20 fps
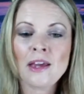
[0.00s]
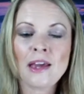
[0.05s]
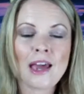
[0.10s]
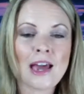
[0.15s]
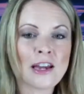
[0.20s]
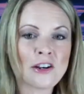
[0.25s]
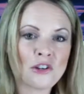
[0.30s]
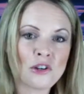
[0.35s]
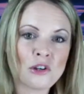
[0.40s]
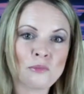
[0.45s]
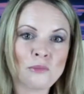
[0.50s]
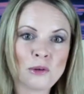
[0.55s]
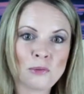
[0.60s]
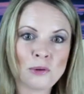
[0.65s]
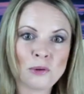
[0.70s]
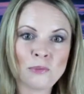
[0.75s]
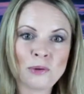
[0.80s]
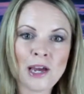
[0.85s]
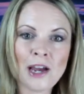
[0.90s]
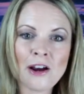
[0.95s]
And you can be
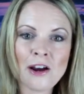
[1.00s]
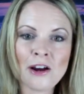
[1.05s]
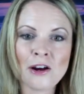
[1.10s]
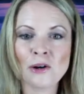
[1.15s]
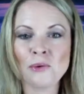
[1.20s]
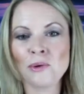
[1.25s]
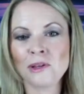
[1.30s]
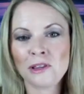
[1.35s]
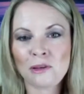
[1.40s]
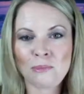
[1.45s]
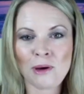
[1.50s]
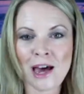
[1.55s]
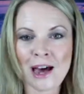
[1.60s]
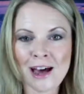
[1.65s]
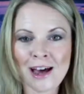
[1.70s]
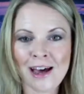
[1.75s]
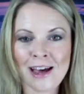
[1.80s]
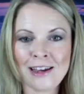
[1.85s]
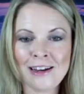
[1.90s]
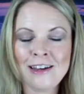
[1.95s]
prepared with a
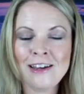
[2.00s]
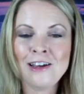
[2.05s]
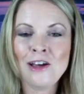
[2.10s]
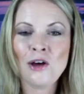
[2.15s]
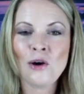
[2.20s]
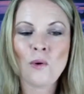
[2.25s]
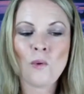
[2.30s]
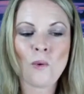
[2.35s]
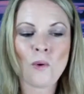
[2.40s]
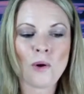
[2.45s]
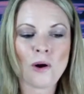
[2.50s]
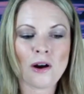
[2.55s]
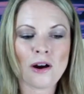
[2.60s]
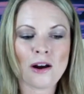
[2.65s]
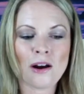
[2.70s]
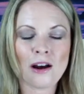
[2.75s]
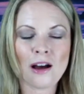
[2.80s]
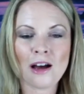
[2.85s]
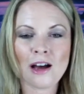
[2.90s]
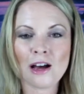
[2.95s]
pad
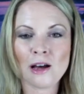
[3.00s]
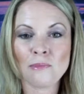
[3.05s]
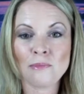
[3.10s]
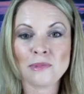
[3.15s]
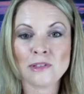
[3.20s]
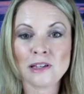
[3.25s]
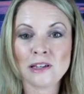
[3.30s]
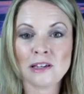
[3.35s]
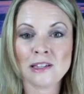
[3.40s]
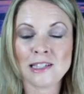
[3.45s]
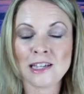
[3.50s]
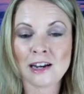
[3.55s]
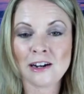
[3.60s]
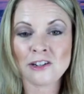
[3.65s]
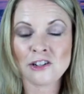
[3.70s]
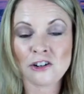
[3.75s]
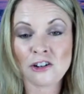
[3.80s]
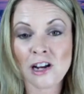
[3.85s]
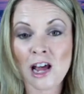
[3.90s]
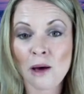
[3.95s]
or um, a
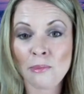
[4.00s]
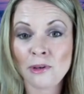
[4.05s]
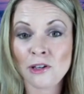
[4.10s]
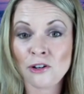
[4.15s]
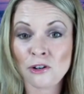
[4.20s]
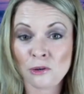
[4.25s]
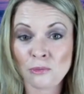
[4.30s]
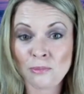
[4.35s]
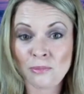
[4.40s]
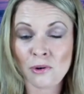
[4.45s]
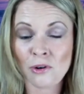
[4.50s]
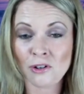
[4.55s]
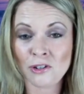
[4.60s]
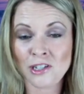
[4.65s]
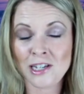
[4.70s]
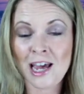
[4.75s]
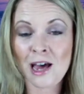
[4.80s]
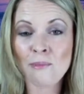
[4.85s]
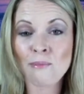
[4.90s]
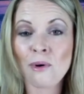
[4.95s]
sanitary napkin or, or
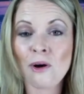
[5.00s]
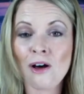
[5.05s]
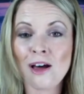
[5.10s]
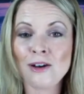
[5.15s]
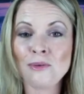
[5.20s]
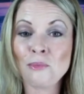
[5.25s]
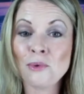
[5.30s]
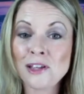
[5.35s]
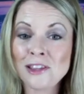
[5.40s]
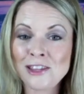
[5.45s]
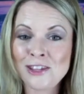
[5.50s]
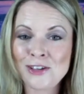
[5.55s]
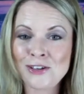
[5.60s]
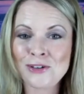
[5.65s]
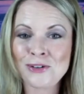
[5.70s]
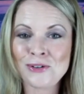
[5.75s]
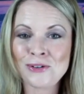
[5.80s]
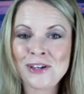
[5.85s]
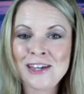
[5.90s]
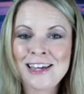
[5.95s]
tampon with
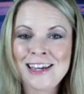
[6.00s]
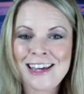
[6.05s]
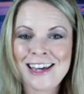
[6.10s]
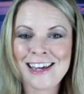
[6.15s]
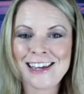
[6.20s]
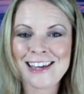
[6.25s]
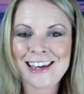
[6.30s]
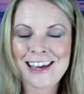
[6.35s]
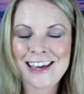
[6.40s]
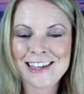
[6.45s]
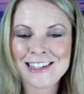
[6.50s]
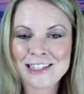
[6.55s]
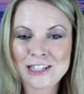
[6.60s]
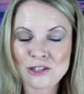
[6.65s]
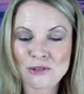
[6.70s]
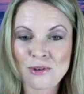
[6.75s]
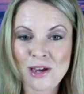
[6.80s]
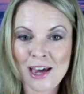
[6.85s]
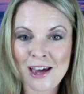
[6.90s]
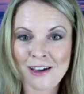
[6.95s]
you in case
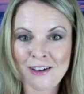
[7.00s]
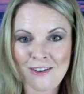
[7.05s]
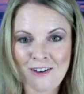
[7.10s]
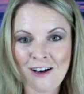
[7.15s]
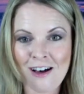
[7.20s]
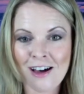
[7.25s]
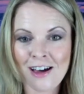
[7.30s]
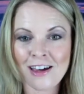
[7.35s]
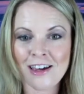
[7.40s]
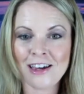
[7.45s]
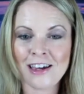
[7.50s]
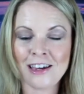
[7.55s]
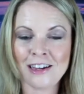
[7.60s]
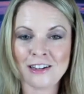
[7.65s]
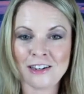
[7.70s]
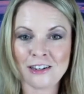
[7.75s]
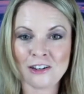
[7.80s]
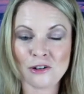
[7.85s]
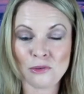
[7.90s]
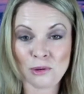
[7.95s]
you get caught
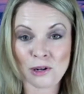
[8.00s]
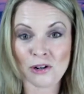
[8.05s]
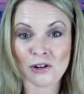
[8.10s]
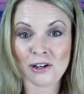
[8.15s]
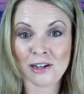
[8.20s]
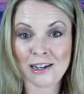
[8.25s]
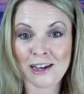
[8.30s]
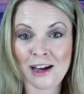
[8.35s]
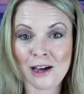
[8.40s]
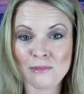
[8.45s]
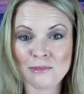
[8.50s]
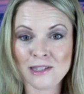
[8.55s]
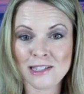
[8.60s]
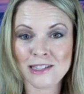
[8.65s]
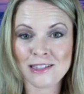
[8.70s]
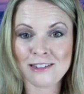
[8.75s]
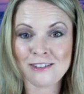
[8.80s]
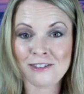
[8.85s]
and your period comes.